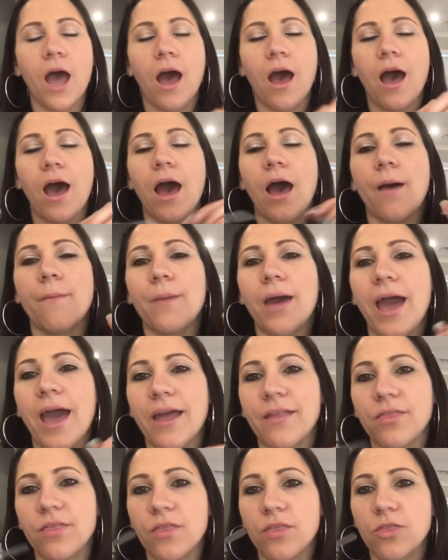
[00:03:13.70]

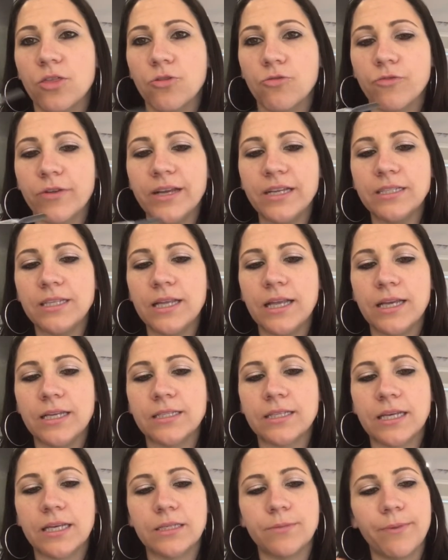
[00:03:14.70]
And the reason
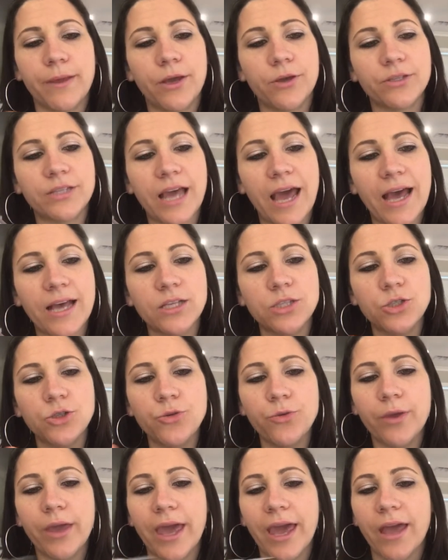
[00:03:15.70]
is because as
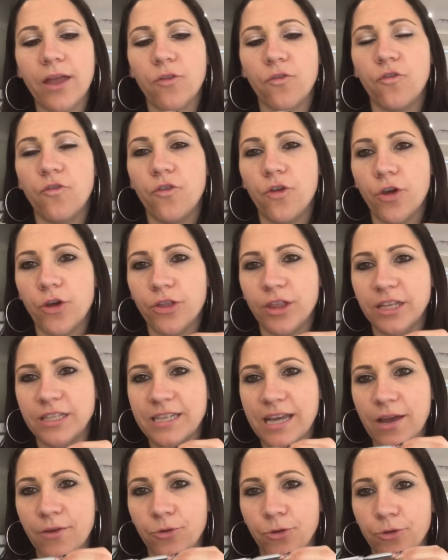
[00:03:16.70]
you get further
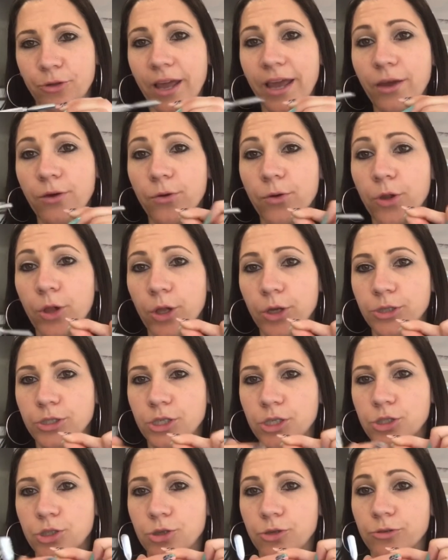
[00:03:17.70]
down your nail,
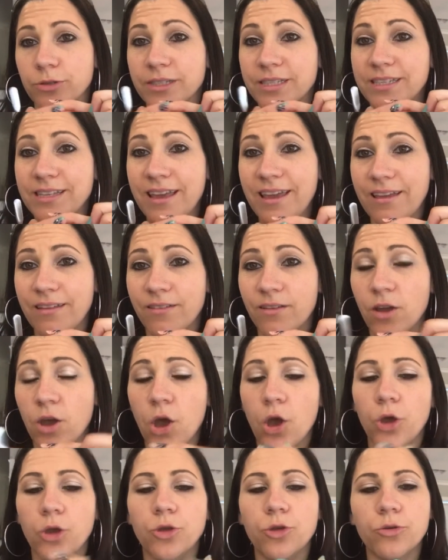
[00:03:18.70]
closer to your skin,
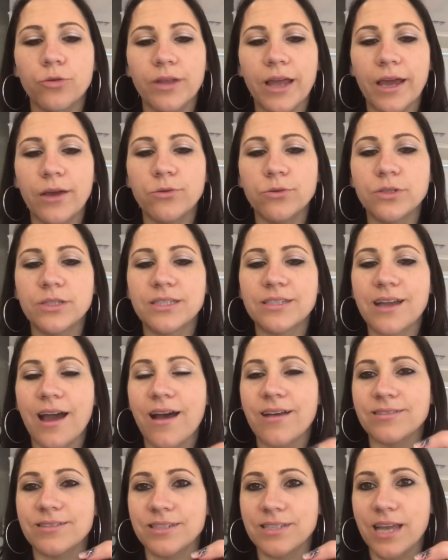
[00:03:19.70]
your nail
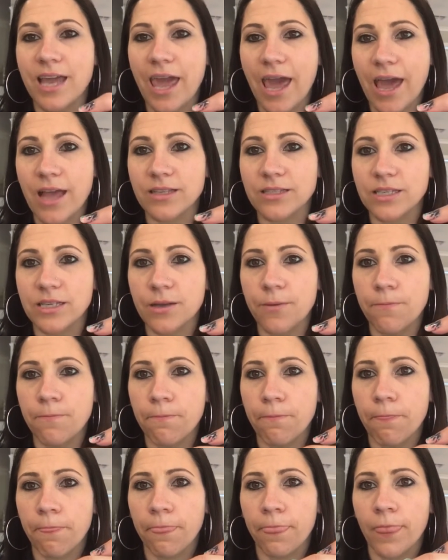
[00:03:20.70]
starts to get
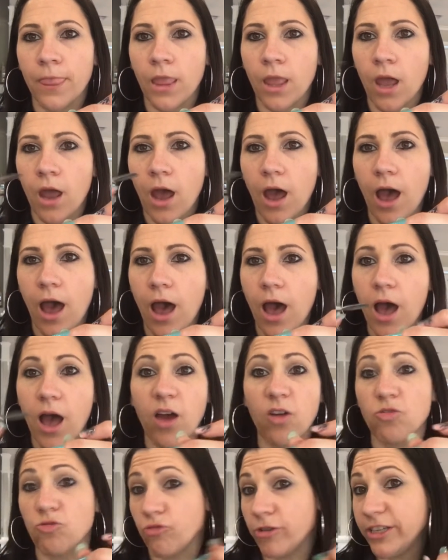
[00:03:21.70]

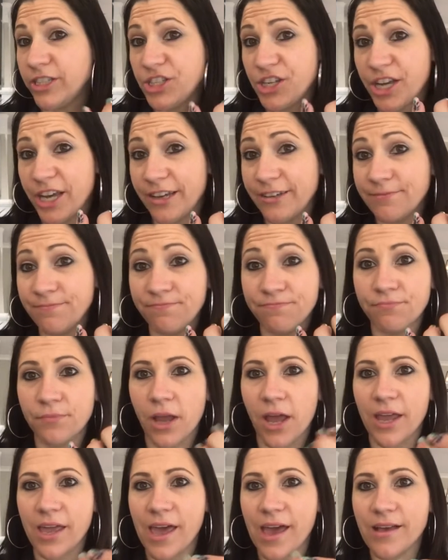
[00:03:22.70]
ridgier,
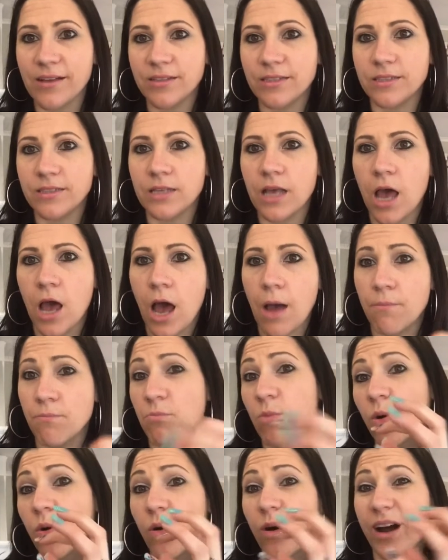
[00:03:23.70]
I guess,
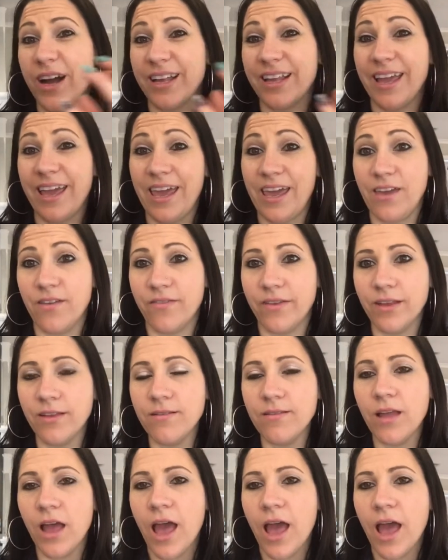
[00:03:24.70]
more uneven.